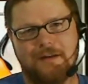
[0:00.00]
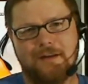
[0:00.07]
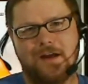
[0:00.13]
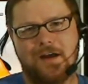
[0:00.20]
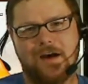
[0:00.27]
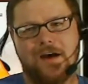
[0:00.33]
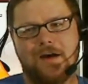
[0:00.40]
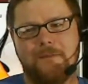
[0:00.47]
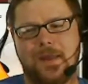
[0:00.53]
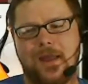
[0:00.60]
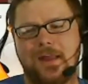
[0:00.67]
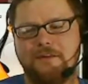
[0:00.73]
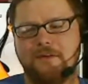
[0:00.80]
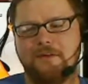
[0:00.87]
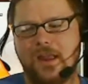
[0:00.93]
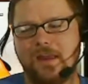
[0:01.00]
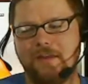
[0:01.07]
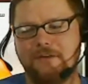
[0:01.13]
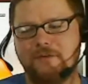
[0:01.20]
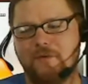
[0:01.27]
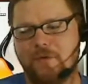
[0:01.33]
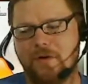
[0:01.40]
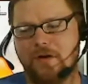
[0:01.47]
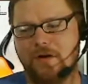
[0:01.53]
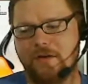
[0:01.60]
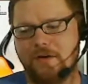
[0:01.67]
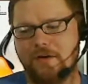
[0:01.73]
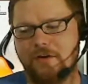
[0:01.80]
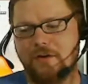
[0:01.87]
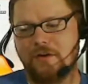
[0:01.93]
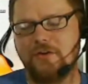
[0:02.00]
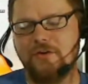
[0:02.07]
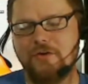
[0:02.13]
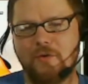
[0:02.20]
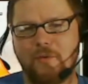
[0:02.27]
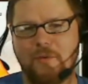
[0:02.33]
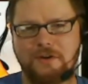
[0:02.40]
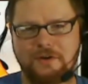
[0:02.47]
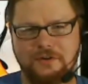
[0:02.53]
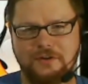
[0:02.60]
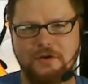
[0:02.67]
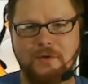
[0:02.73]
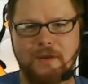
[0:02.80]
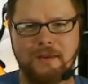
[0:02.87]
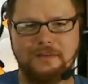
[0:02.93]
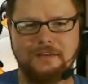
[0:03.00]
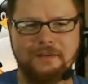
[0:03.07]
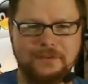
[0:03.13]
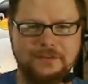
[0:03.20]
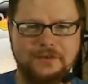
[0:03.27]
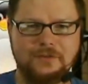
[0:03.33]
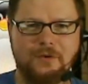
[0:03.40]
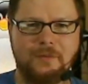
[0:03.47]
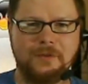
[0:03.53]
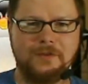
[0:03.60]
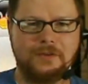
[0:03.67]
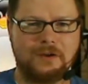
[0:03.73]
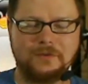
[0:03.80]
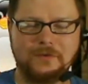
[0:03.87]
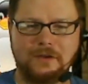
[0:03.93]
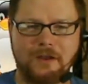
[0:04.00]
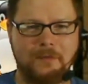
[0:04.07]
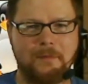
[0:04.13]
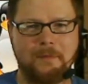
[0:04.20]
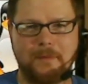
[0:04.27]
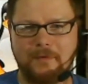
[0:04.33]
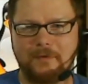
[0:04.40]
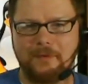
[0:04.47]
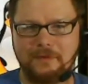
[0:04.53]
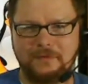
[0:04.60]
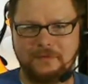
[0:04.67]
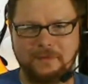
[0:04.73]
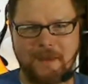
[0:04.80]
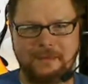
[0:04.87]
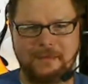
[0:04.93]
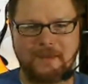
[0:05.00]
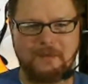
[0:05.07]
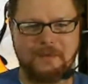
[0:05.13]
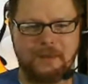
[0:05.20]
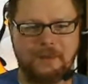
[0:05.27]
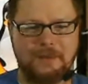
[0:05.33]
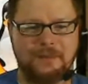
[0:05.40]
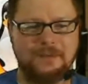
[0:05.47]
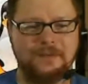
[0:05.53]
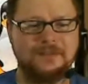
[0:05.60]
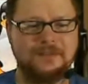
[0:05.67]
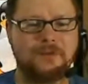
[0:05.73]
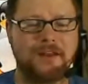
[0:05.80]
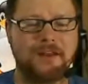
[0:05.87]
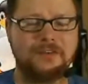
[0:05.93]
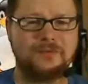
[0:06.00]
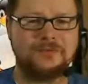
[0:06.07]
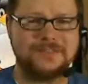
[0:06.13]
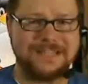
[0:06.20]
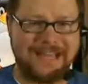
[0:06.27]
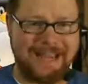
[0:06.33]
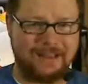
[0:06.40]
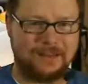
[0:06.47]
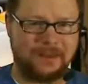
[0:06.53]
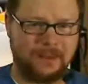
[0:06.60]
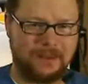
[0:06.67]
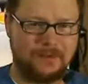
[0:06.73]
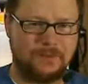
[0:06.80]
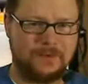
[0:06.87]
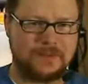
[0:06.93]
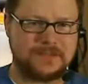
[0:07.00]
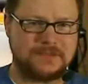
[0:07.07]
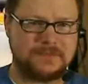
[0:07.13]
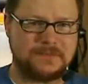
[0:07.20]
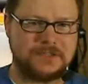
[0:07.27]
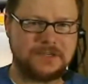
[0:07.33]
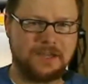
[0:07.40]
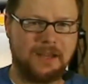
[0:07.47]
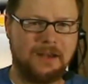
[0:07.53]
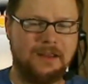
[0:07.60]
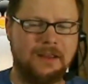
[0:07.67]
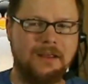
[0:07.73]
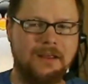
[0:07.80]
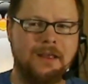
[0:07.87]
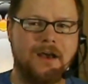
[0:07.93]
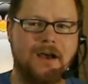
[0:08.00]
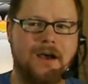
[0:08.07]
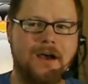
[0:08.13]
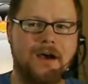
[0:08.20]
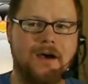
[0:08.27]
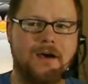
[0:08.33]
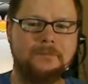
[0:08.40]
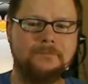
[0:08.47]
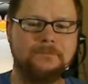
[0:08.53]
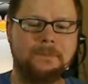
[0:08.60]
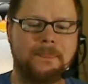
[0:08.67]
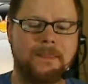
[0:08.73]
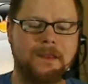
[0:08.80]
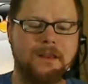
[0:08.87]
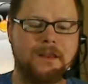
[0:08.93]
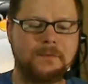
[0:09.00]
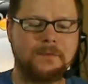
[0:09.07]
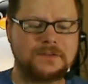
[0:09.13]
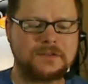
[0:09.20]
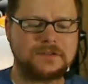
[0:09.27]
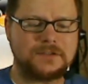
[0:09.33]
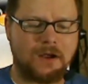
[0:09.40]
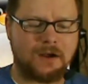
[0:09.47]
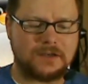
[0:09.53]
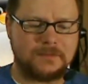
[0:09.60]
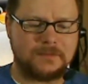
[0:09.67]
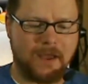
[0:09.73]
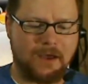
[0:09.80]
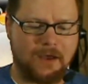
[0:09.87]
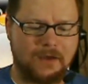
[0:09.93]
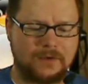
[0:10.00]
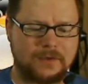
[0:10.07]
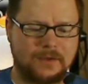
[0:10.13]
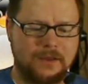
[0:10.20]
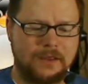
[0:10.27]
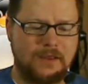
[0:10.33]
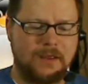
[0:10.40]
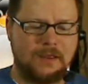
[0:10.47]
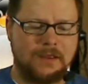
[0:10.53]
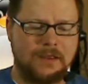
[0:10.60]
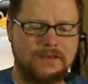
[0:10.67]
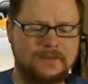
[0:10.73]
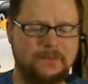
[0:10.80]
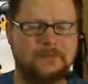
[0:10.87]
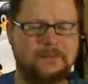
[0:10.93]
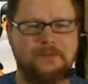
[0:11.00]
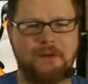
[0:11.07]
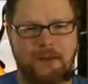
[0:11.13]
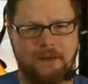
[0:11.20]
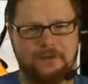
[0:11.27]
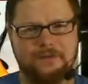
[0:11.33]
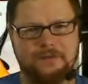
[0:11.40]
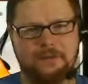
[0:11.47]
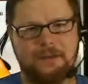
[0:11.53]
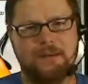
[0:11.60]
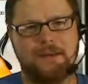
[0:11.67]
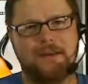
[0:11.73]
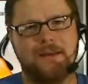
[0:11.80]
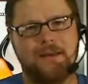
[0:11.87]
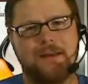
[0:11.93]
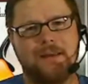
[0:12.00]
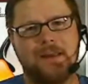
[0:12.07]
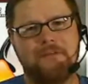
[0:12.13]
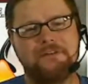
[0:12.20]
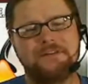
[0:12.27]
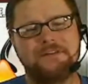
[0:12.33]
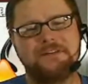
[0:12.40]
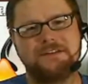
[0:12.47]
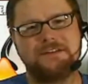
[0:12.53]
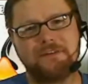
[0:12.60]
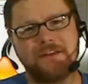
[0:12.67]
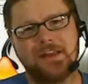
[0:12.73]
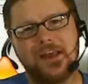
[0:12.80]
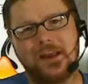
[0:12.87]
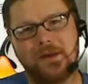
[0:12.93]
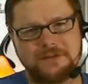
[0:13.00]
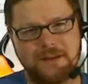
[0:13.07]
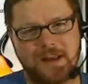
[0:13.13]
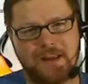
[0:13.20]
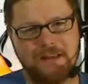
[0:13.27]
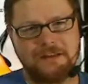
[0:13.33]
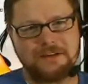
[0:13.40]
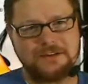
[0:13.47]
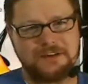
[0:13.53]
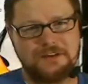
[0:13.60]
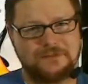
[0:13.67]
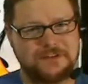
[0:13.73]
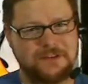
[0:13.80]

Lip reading: and or you know what you're doing, definitely do it. We talked to a couple of people in the feedback that were like, this is what I do daily with this machine. Another person talked about zip files. If it's a different language than English and you've